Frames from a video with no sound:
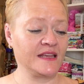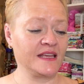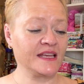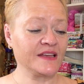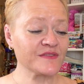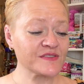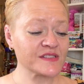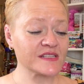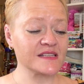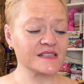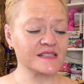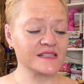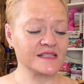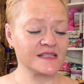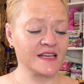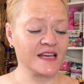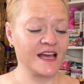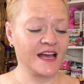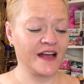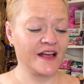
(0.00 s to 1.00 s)
gives us
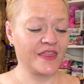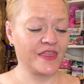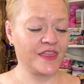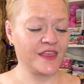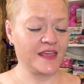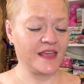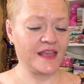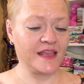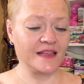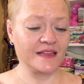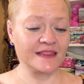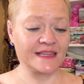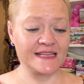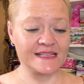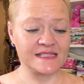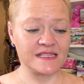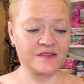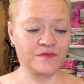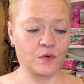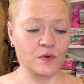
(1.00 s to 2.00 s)
the
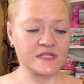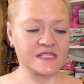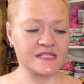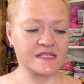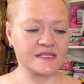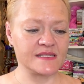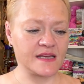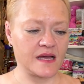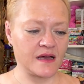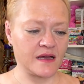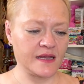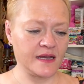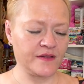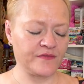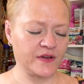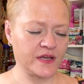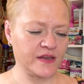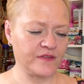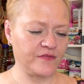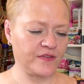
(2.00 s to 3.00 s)
list of what's inside.
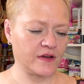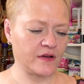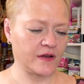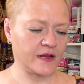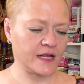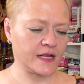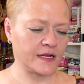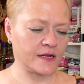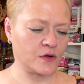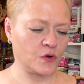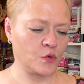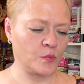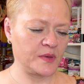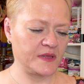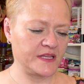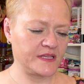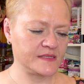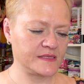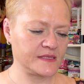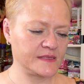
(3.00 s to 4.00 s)
If I can figure out how to
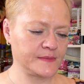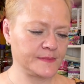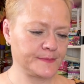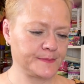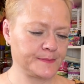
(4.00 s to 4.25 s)
open this.